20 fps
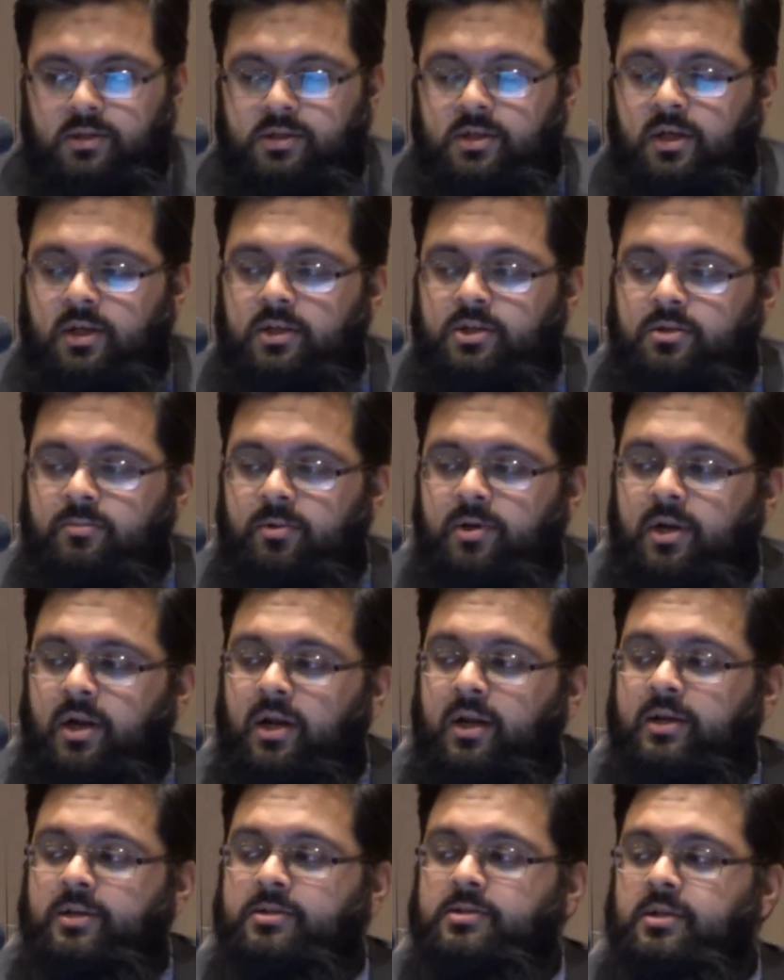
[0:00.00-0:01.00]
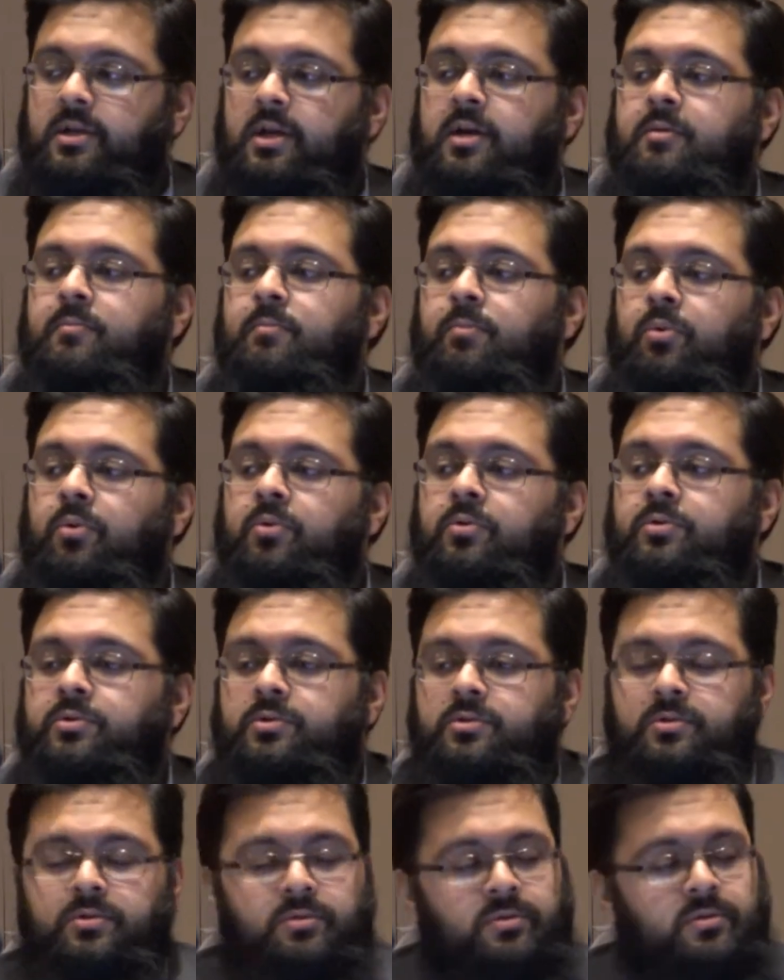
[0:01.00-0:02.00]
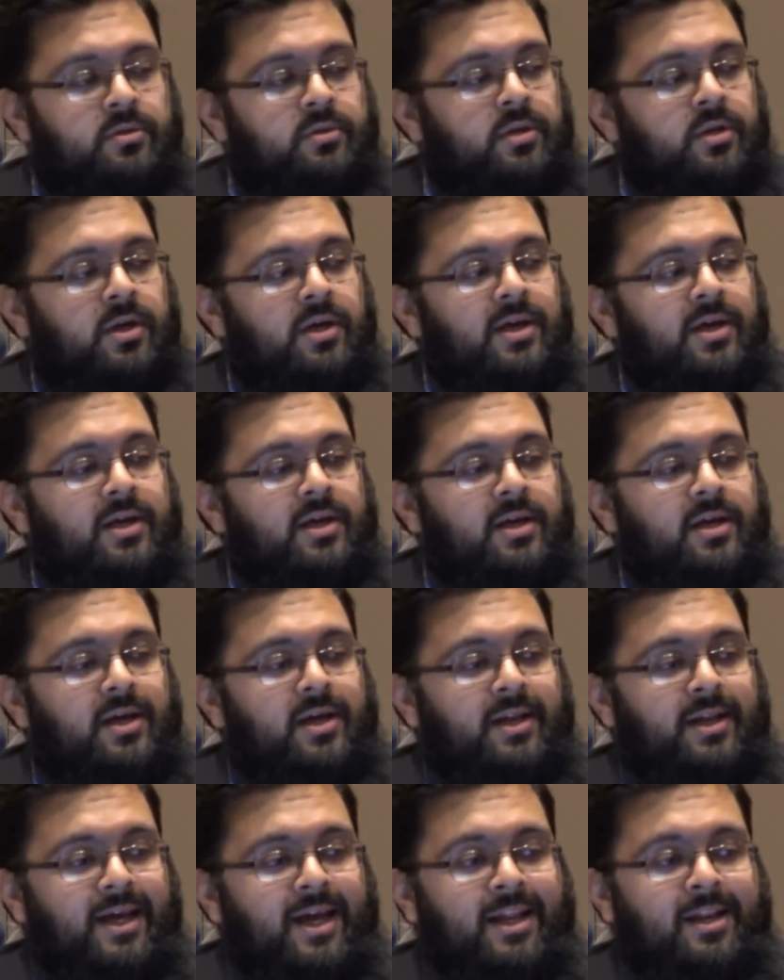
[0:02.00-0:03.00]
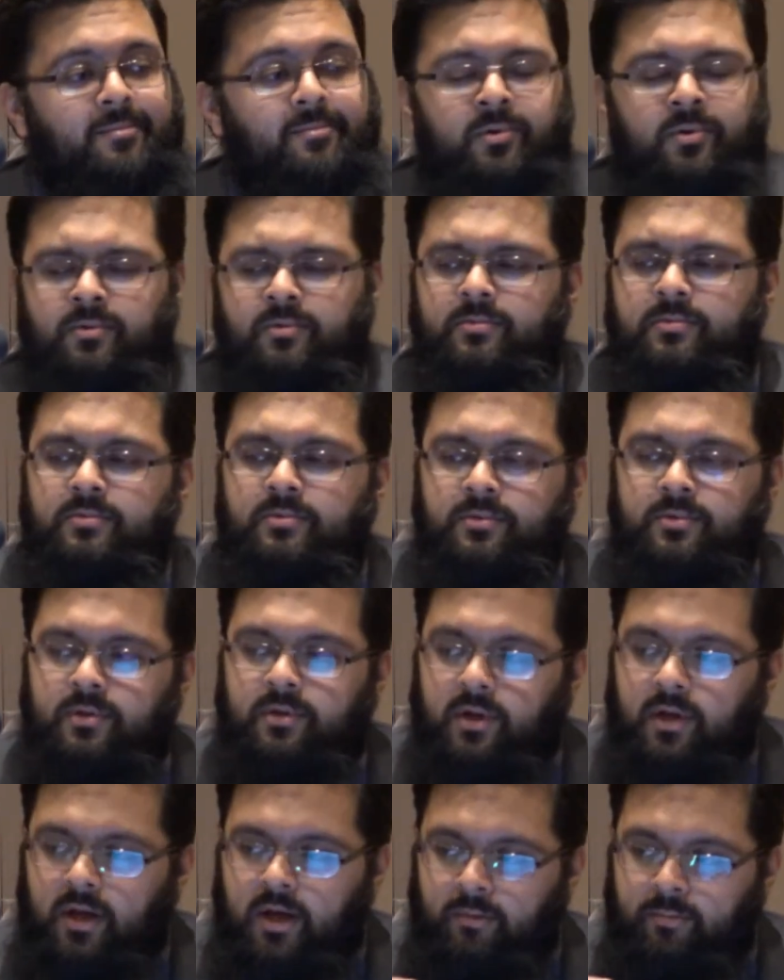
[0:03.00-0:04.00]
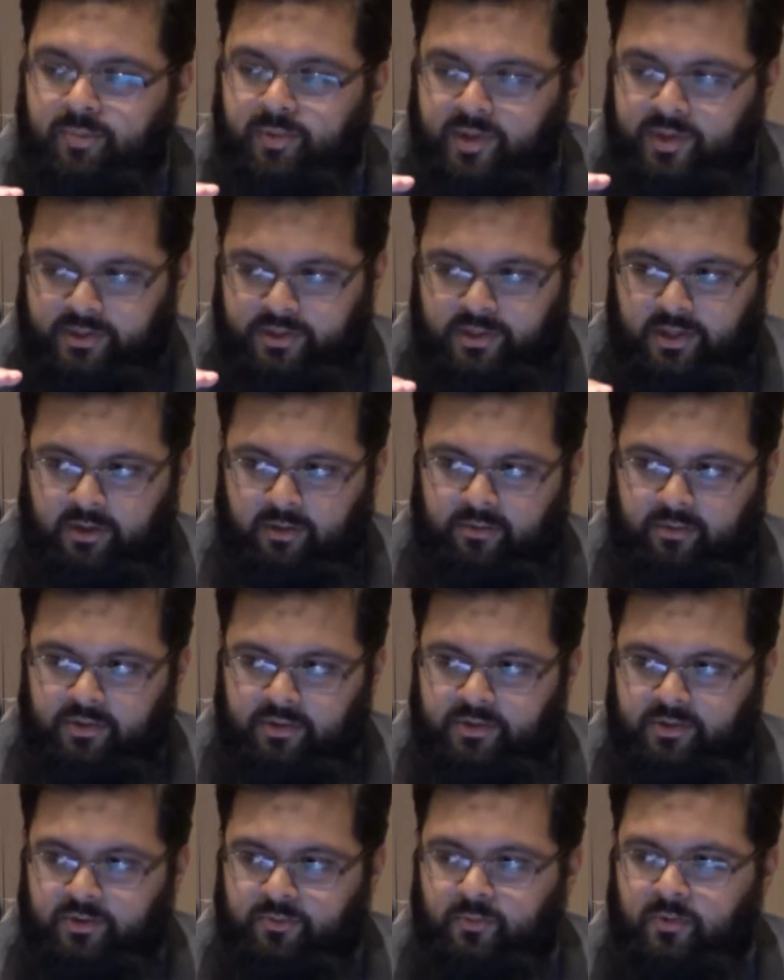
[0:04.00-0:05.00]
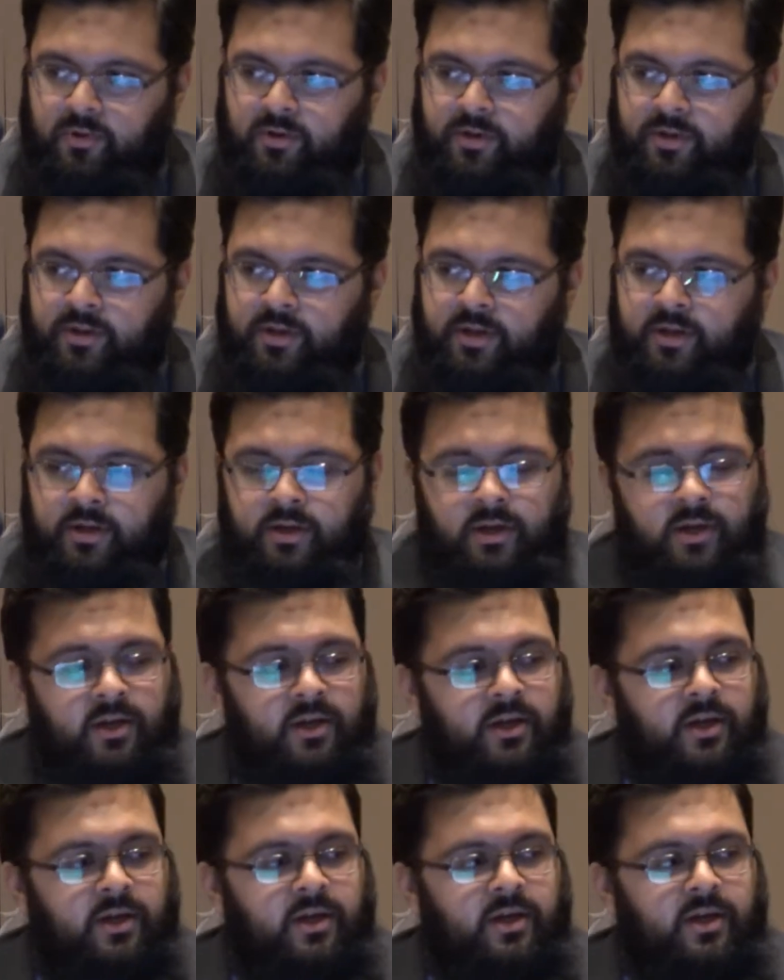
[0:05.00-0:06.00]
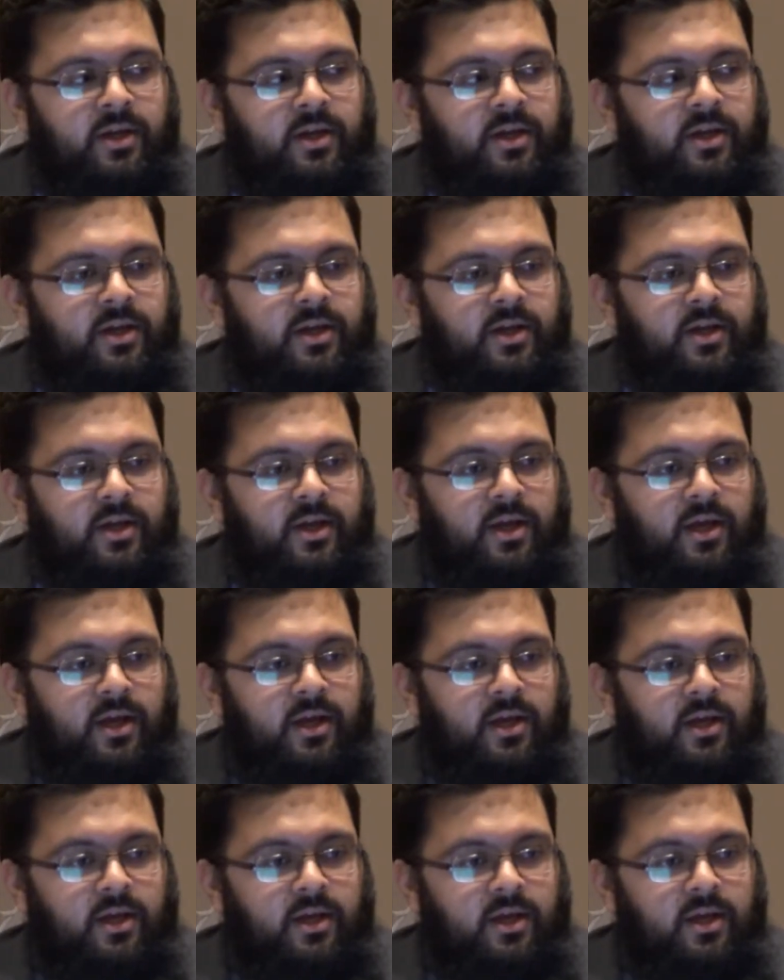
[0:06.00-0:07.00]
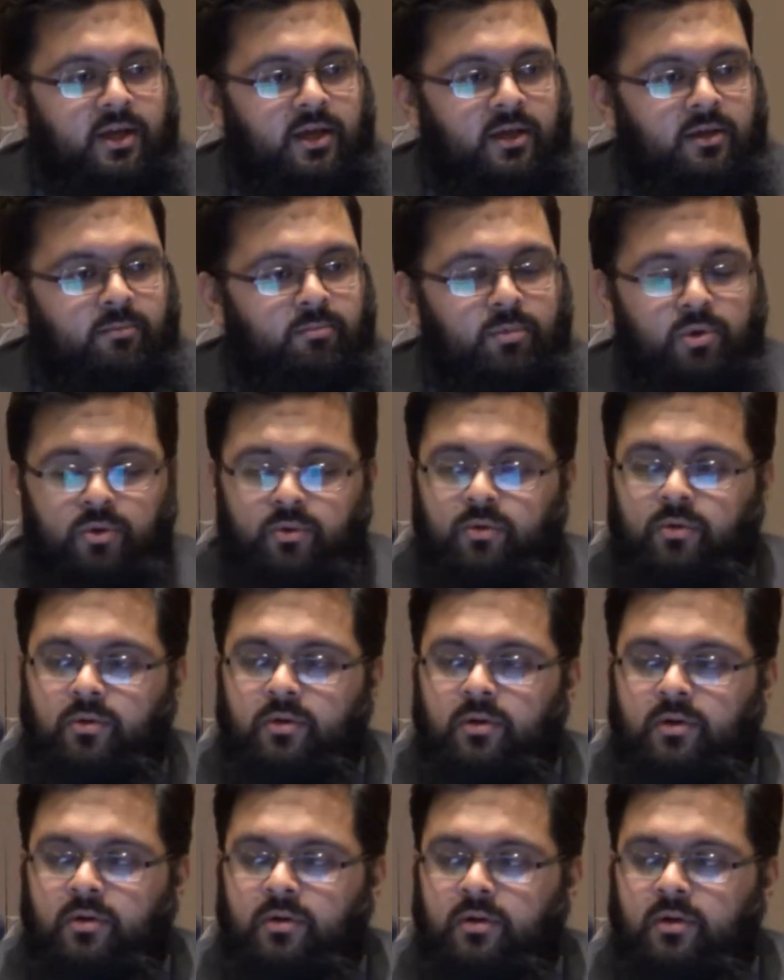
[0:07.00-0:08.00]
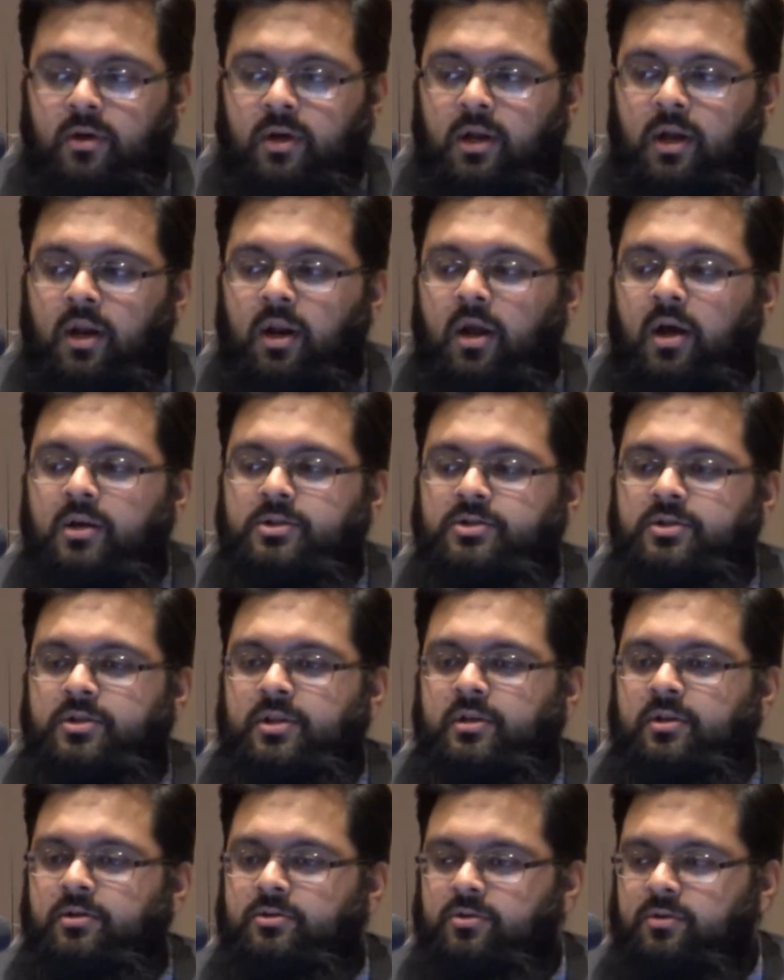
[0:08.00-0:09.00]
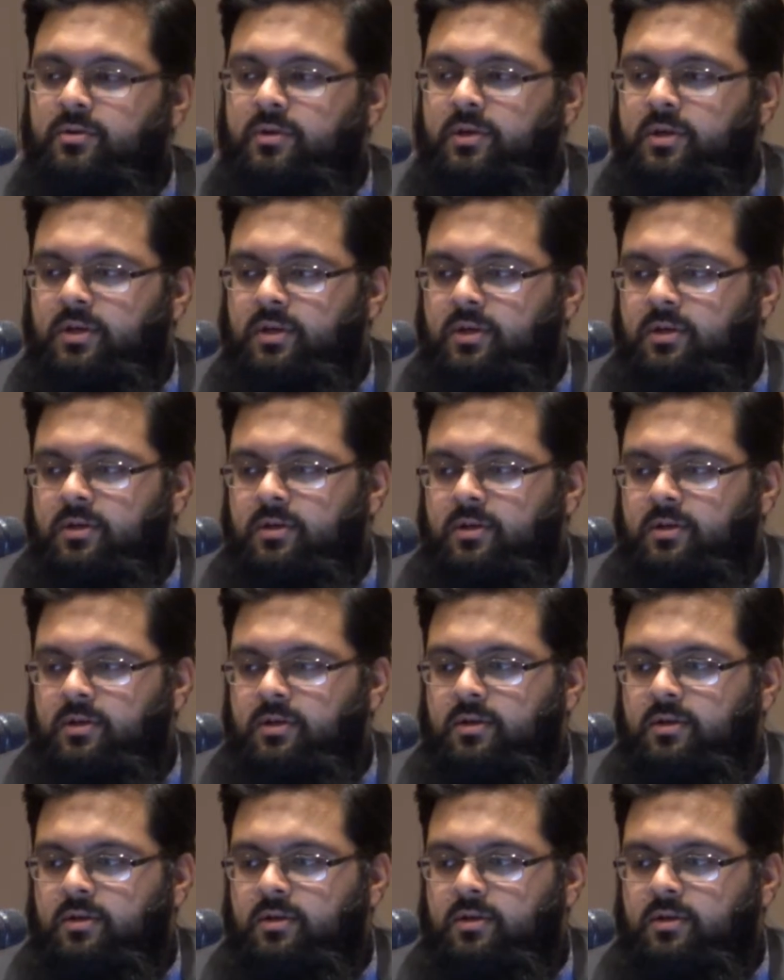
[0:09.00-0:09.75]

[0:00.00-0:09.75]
He said Jibreel alayhi salam brought an animal, a beast that was smaller than a mule and larger than a donkey.